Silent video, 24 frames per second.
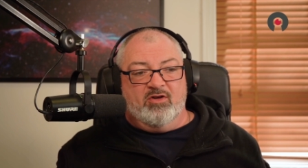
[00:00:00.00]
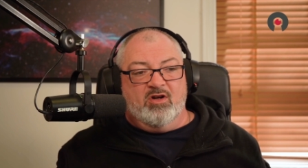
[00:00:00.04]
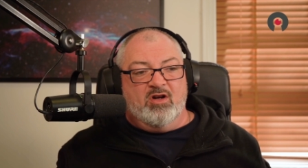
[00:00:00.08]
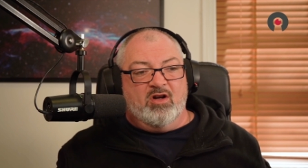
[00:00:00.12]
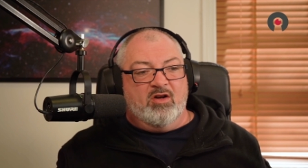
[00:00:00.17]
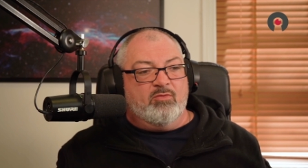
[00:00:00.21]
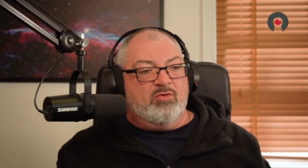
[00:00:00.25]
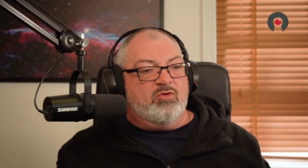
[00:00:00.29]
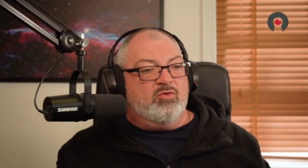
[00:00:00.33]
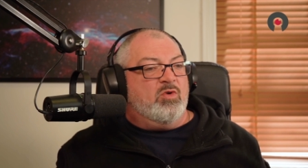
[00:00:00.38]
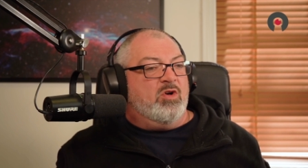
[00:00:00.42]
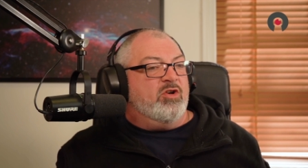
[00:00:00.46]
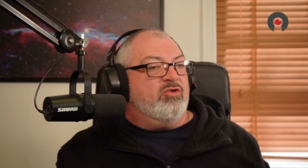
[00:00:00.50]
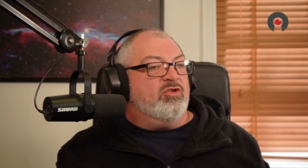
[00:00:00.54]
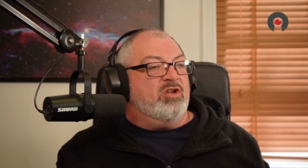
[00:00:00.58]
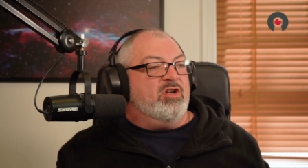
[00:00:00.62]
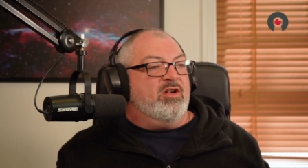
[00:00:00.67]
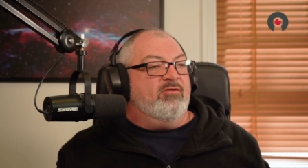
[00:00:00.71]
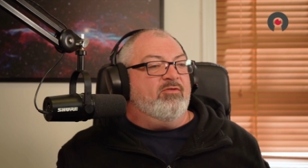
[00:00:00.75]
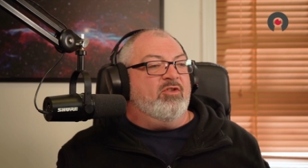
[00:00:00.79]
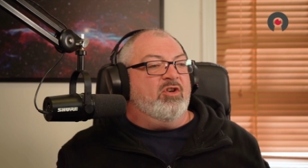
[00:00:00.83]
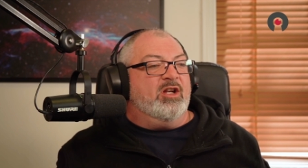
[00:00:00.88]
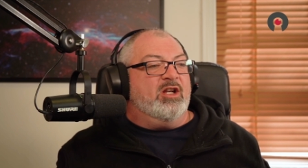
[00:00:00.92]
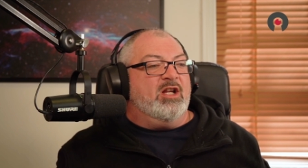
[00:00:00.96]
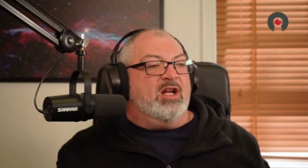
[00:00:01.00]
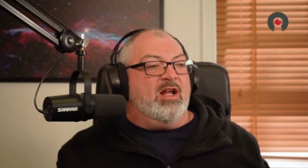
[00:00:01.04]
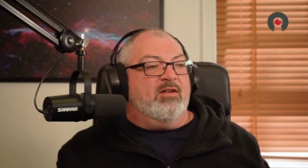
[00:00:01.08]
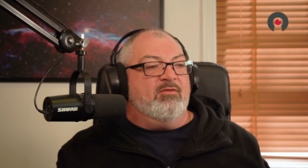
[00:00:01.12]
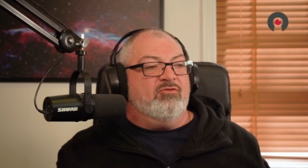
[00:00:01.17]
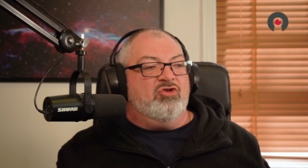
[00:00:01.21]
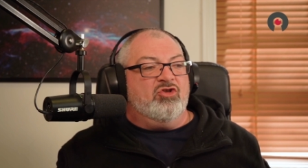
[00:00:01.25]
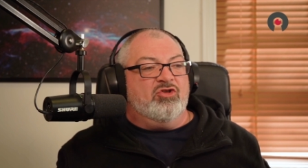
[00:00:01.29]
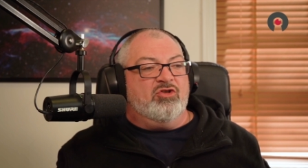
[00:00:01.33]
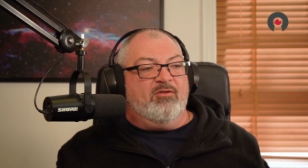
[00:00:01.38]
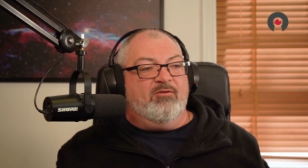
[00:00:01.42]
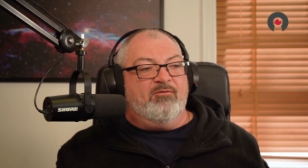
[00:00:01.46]
And I was wondering if I could have
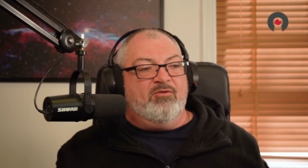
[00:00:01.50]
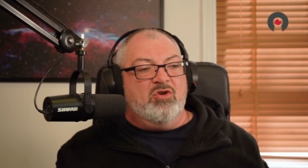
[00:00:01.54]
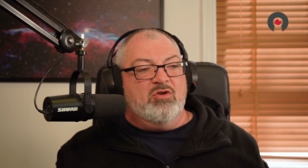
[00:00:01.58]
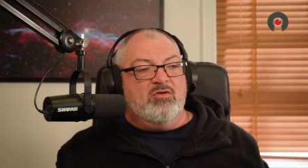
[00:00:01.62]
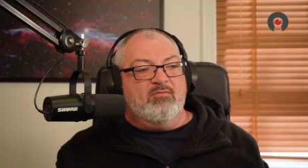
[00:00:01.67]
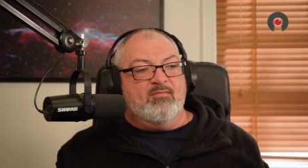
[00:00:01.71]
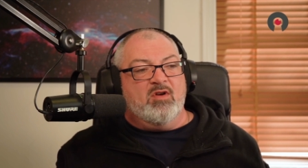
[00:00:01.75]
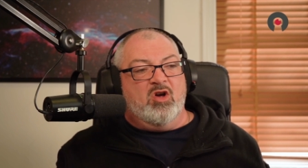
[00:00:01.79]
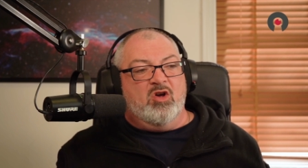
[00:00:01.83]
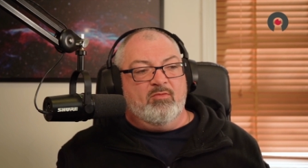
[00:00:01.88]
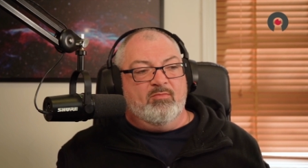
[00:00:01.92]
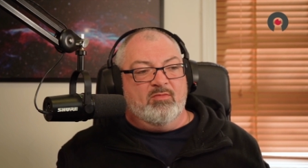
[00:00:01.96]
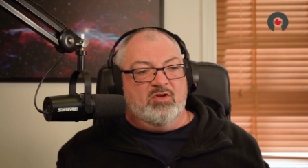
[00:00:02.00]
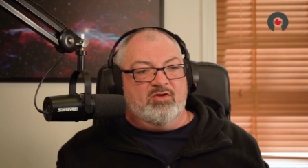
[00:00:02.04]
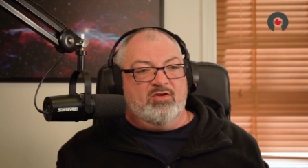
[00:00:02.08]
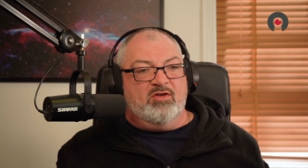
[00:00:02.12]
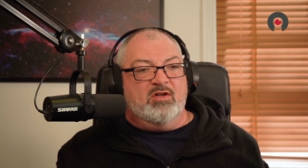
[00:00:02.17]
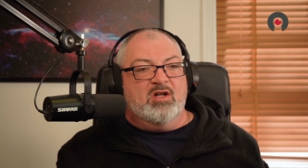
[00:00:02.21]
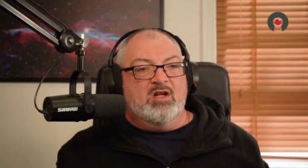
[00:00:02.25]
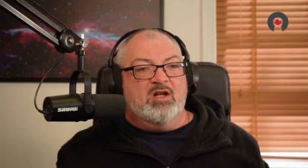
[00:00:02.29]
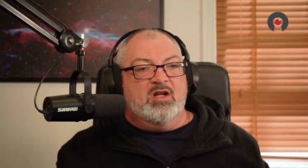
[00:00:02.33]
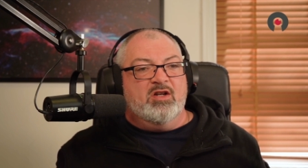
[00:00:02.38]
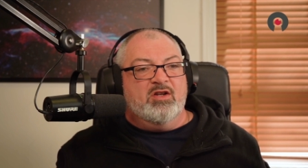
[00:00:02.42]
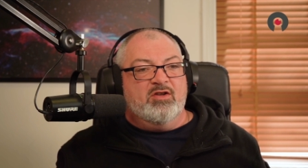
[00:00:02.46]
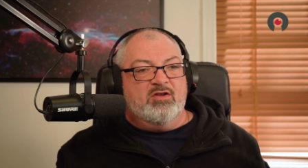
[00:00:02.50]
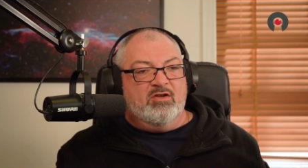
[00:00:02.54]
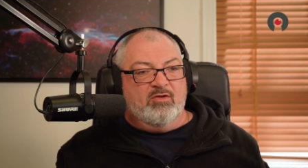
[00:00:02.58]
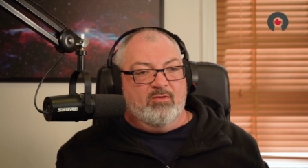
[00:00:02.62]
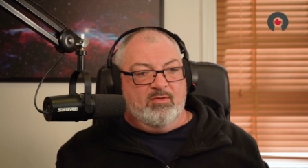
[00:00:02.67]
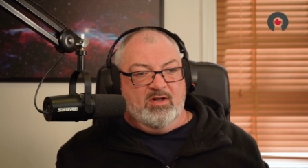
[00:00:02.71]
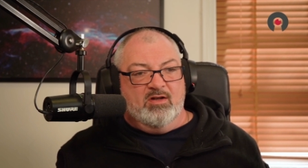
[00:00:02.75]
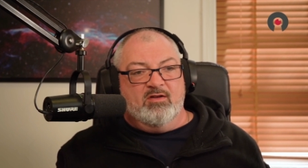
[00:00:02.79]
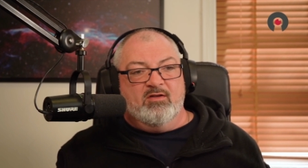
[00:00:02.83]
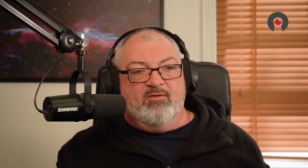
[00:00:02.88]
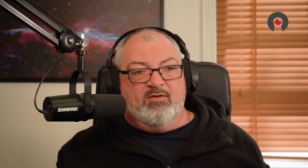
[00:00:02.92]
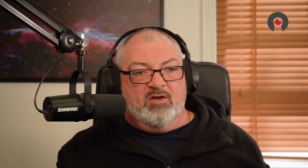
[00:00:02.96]
just a few moments to
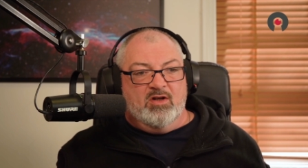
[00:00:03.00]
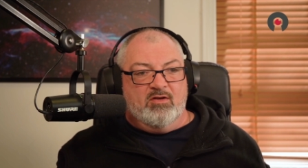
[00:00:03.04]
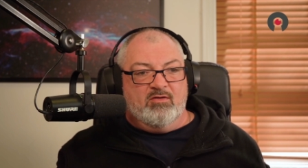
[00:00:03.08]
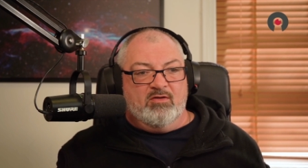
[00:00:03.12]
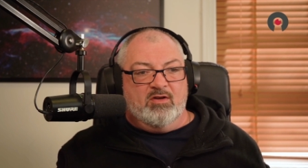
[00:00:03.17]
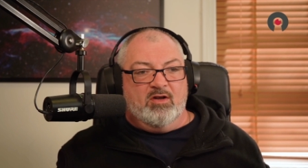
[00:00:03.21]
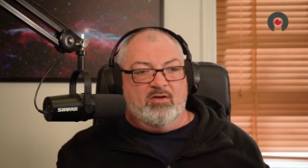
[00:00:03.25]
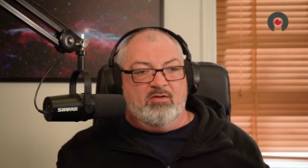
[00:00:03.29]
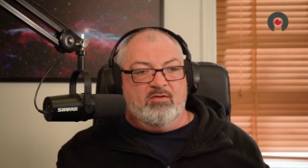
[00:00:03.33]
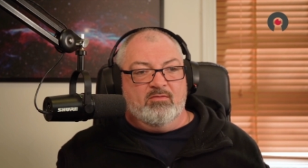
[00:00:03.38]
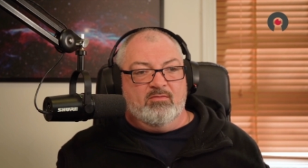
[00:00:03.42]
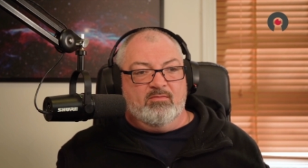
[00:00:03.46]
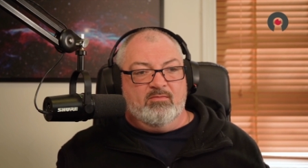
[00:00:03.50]
interview you.